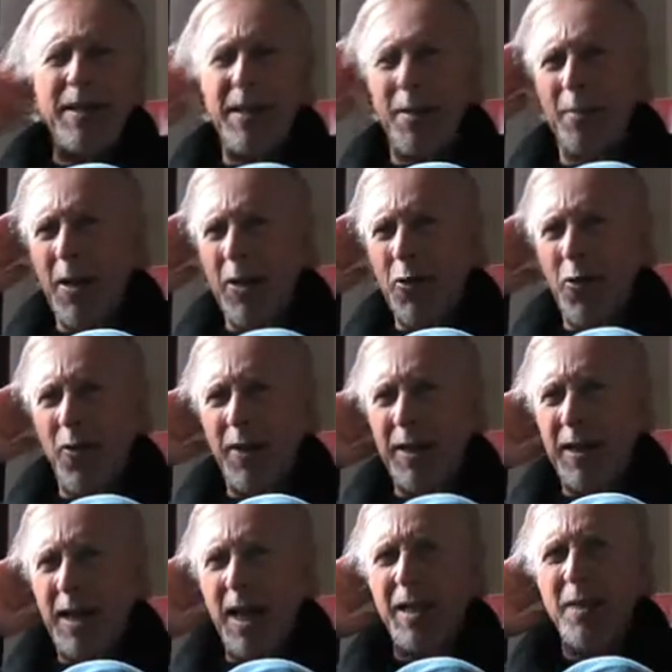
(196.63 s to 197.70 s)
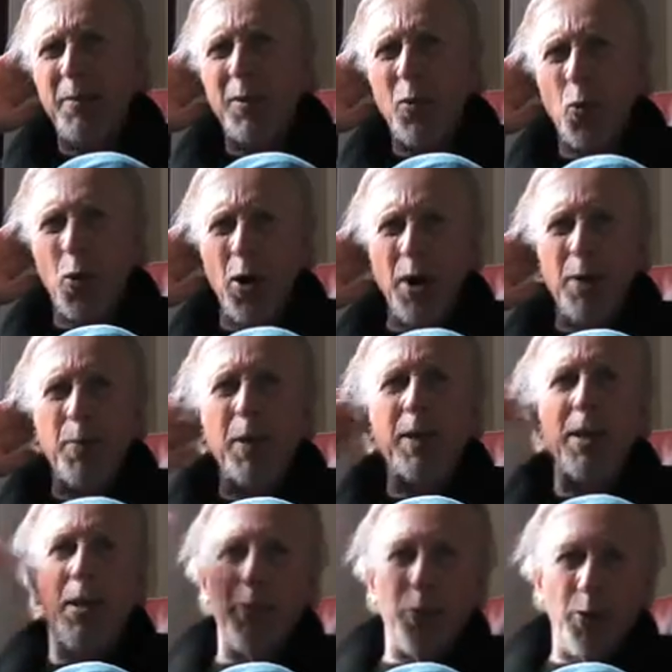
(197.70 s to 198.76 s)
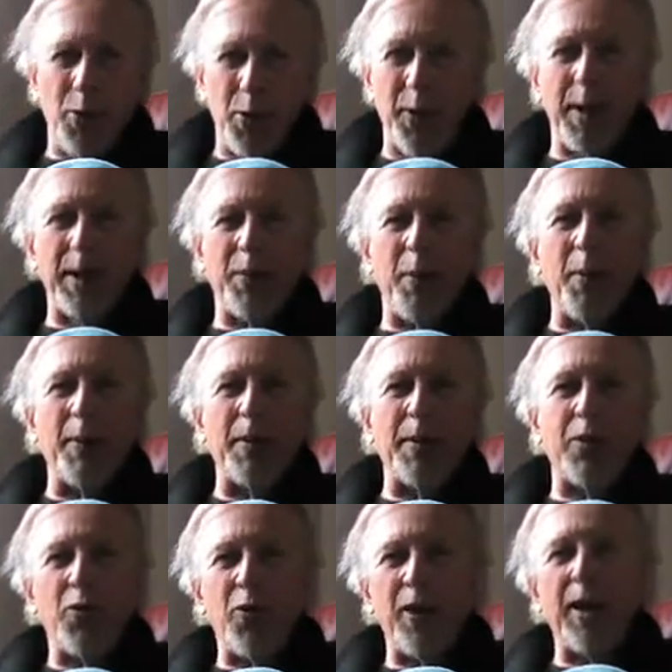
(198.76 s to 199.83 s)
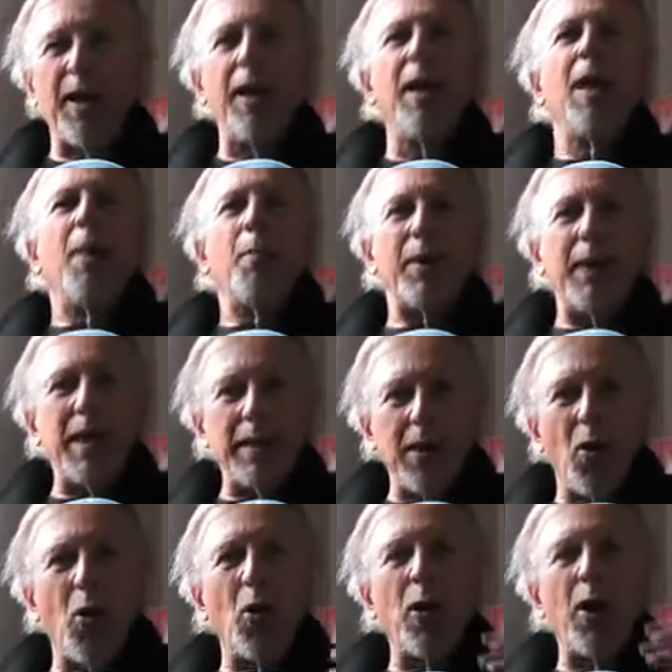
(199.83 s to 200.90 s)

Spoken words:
I'm not sure if he's gotten them to work, but doing experiments is tricky. But that's a whole.